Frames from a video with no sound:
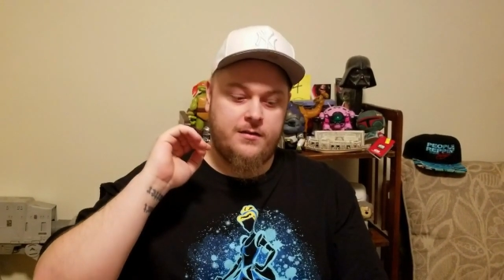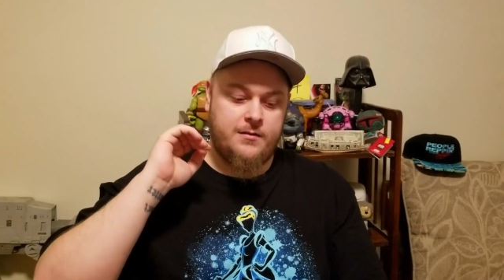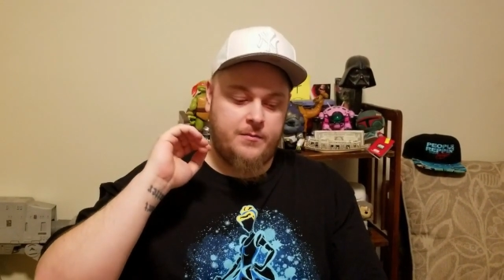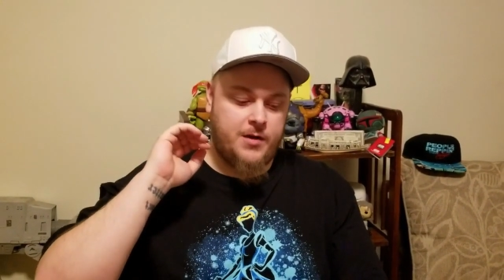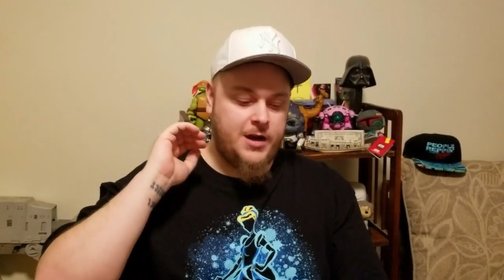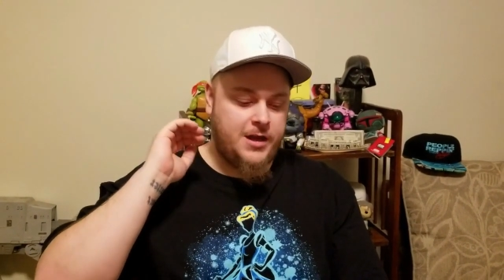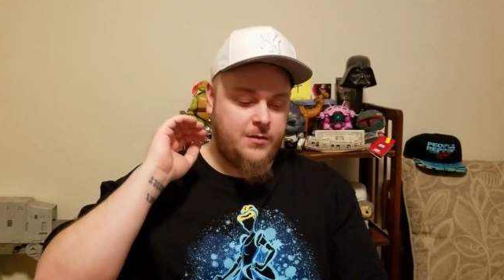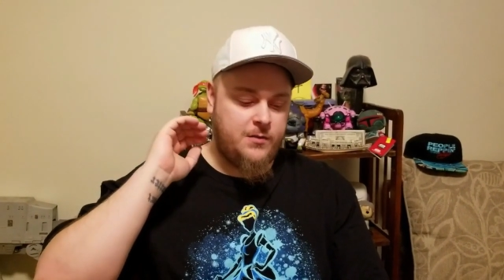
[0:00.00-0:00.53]
the
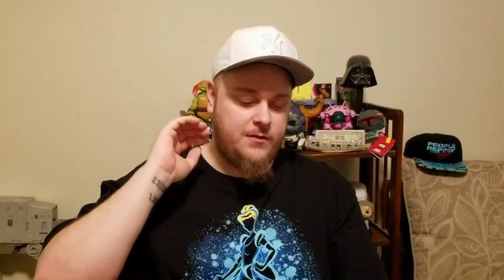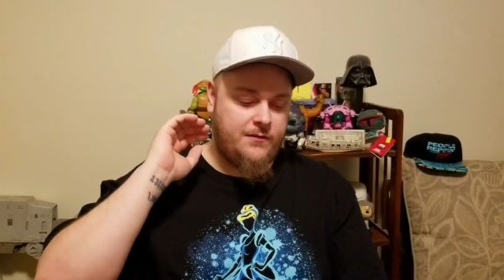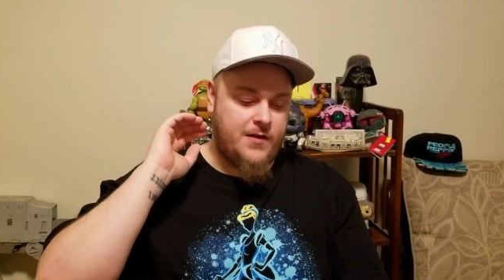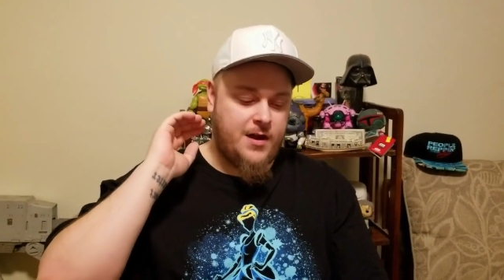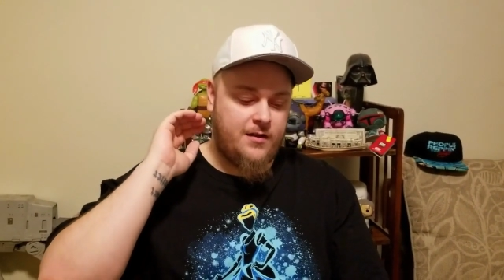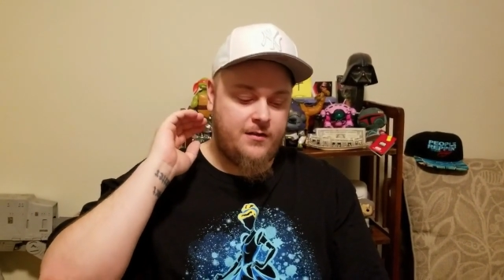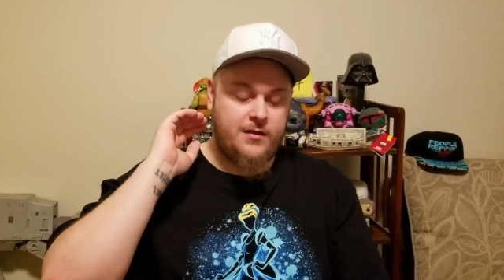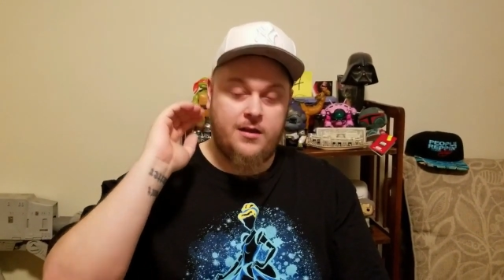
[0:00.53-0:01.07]
money we
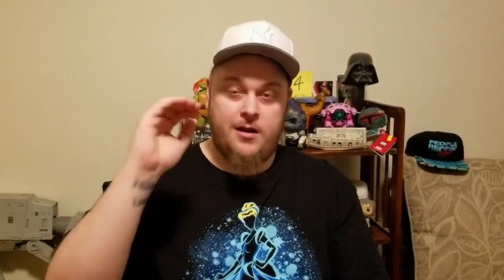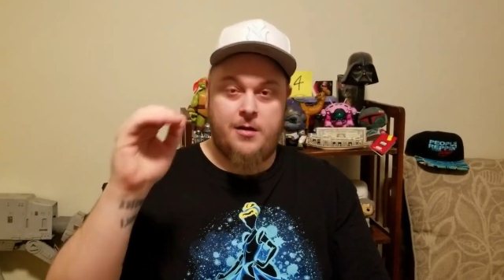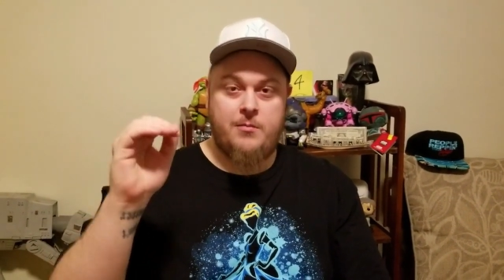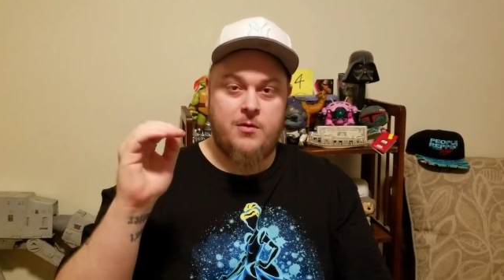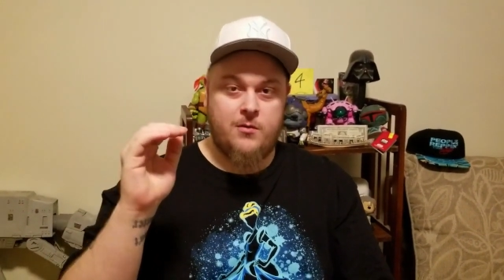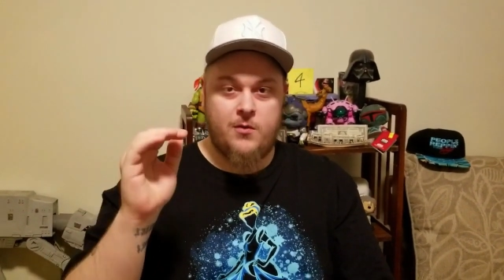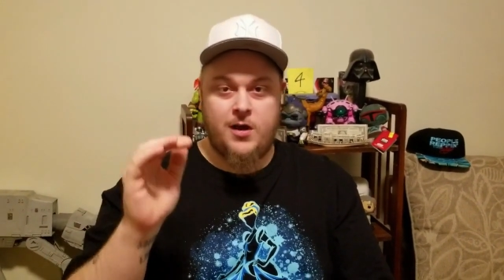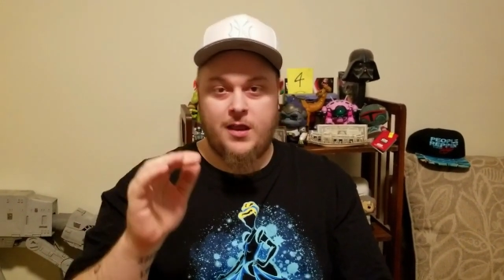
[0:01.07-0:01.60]
found in the
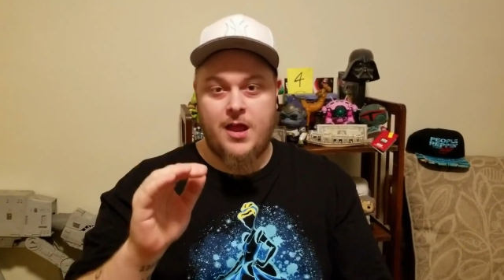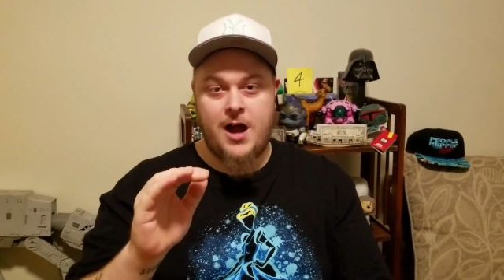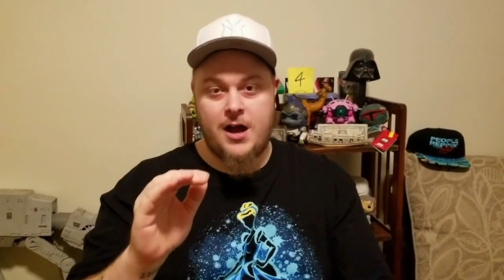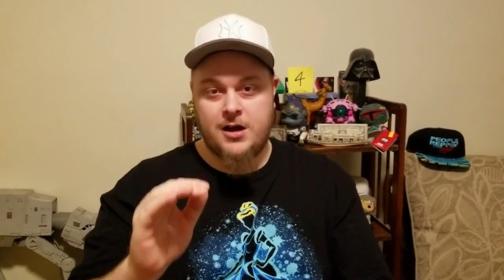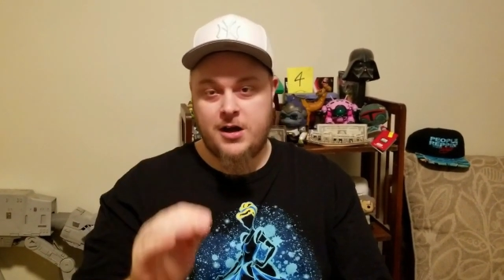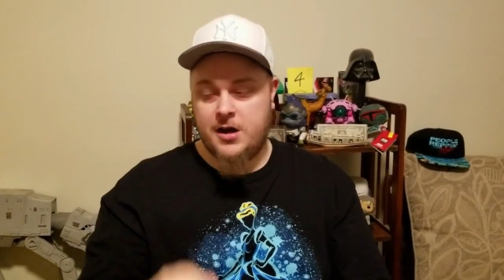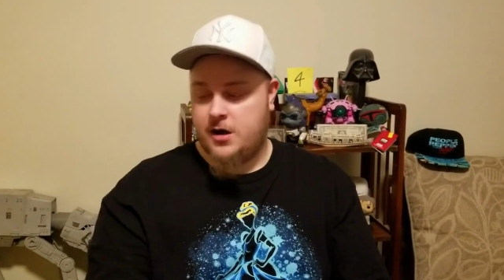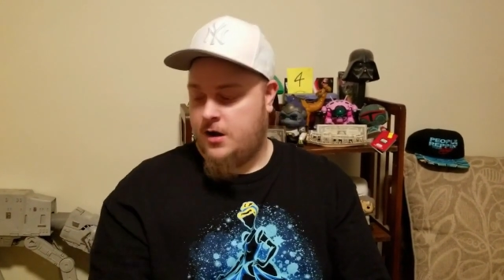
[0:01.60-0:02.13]
number 1
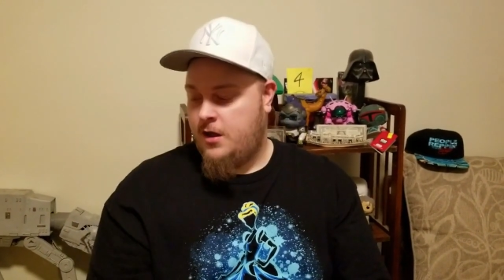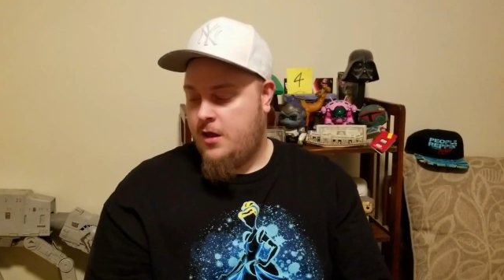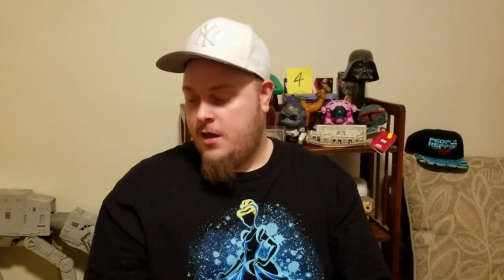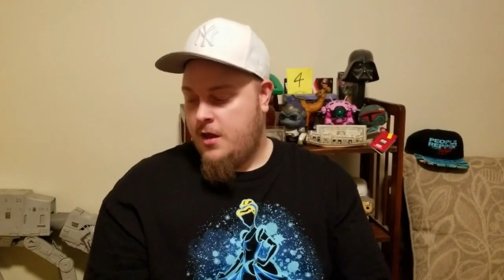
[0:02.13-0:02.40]
locker.